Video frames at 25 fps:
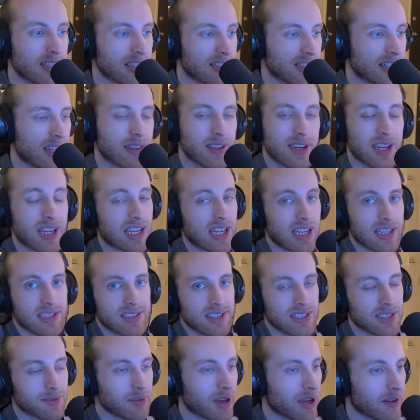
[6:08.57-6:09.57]
Like nothing
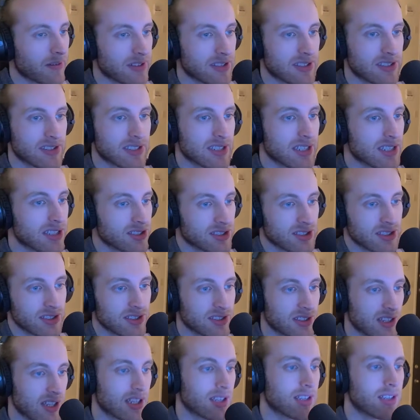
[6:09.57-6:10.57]
against them, obviously. It's
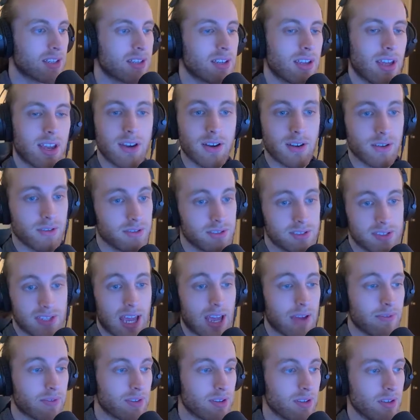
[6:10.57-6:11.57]
just like, I don't know, I
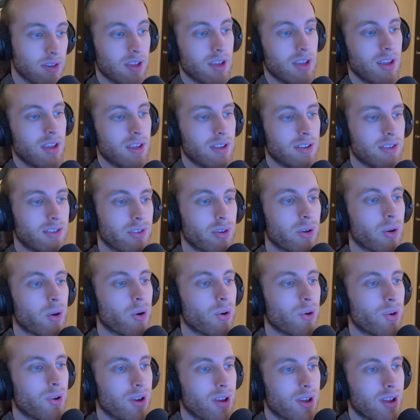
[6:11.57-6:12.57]
just haven't.
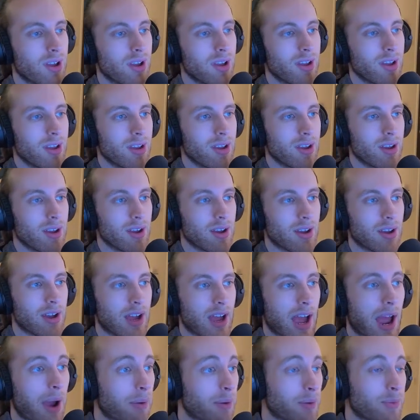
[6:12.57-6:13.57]
So
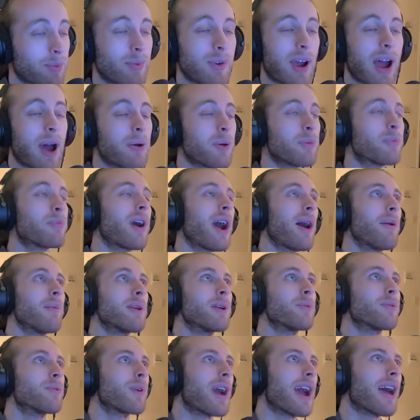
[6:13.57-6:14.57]
I would
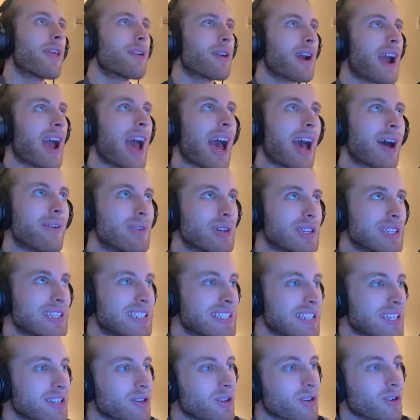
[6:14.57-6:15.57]
probably rather have a
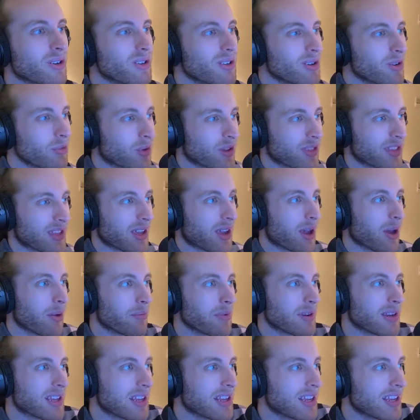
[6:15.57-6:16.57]
deal with a
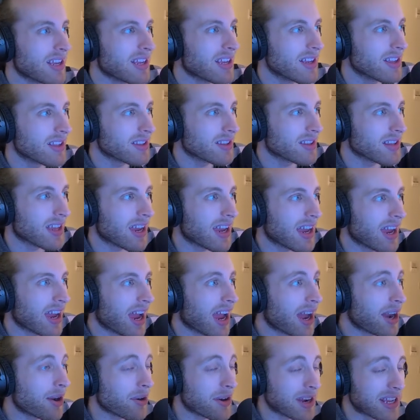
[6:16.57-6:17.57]
company
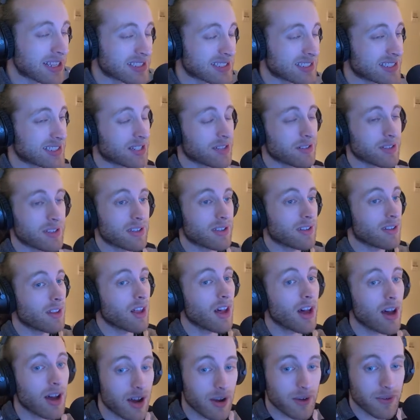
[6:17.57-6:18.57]
that I don't necessarily
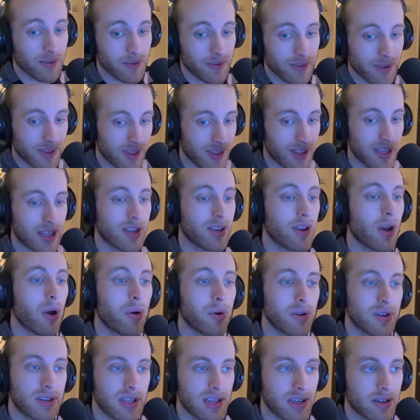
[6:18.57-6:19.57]
love than
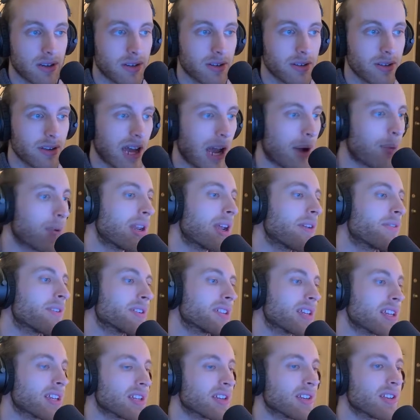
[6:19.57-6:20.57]
no deal. I would
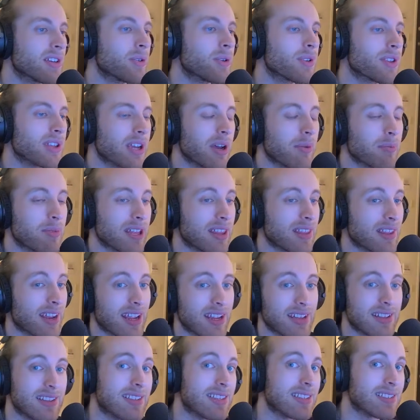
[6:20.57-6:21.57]
never take a deal with a company
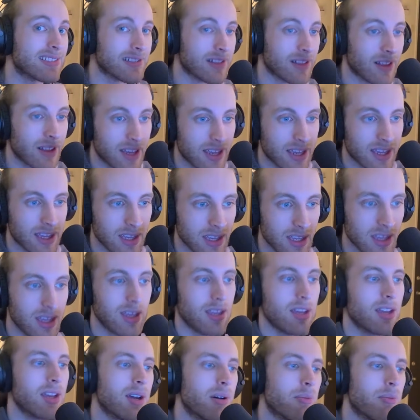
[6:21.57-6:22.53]
that I dislike.